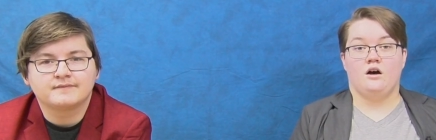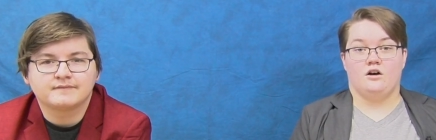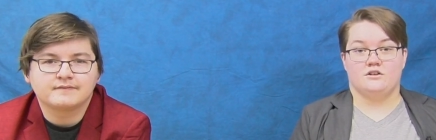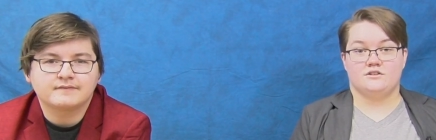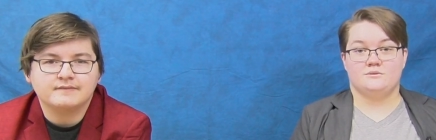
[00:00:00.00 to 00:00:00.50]

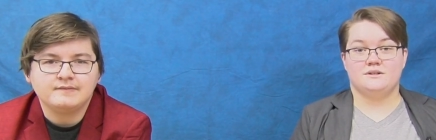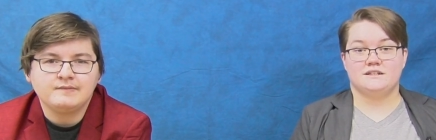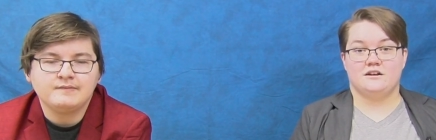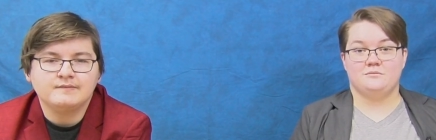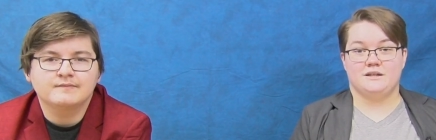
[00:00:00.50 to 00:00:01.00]
Speaker 1: Also at
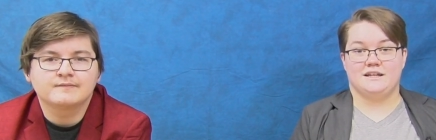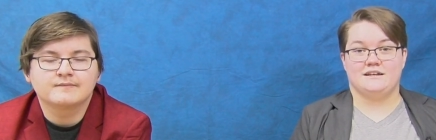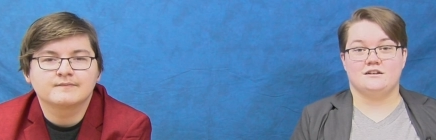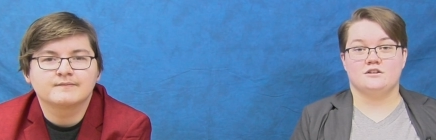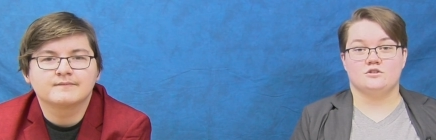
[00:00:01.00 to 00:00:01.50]
town
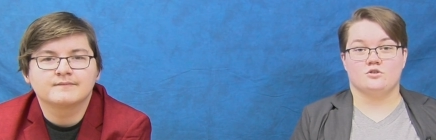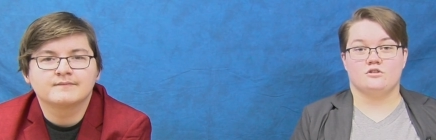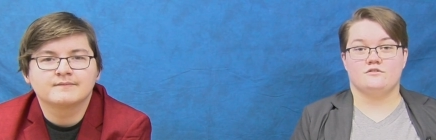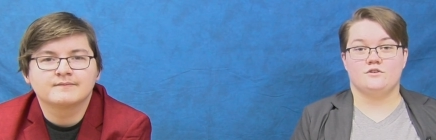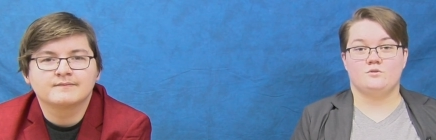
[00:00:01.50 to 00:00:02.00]
meeting,
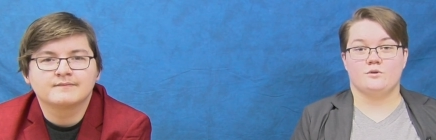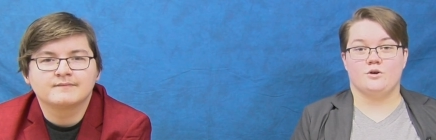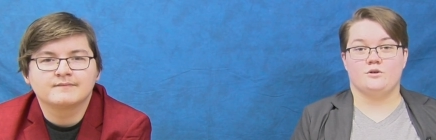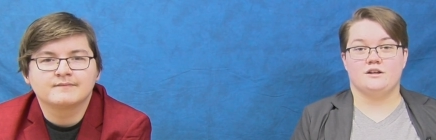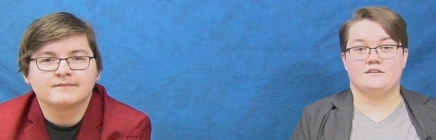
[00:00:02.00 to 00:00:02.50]
Laurel View
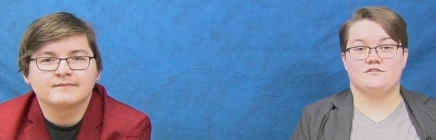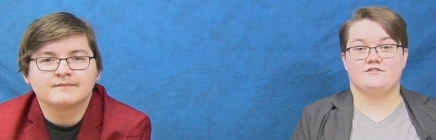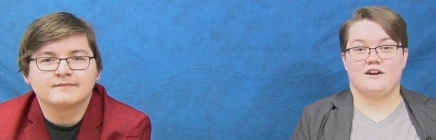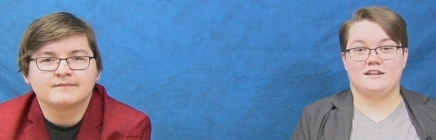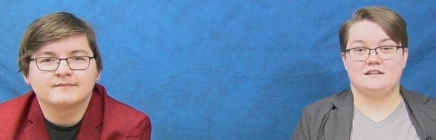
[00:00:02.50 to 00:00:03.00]
Road is
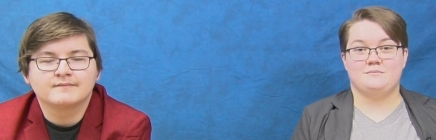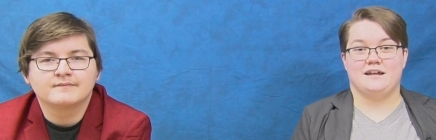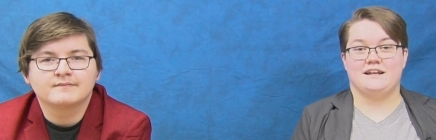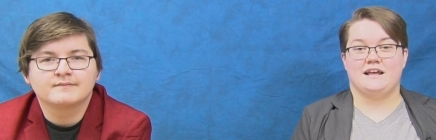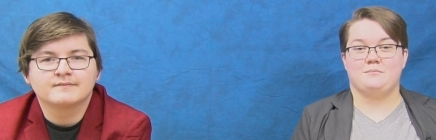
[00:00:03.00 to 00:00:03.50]
finally
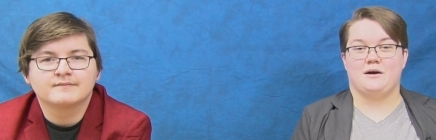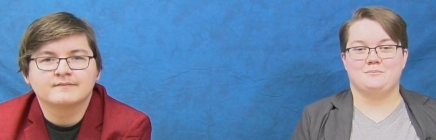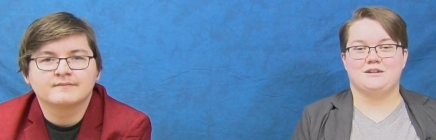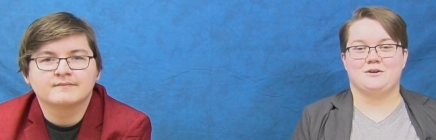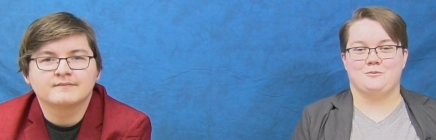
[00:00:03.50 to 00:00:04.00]
made a
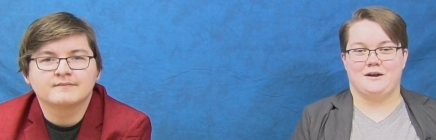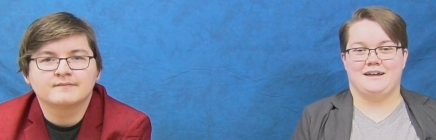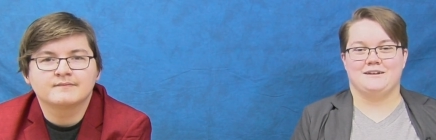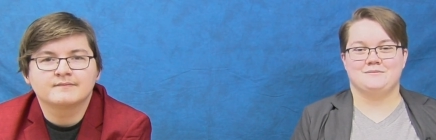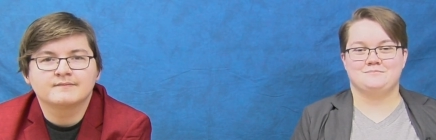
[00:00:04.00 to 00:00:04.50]
public way.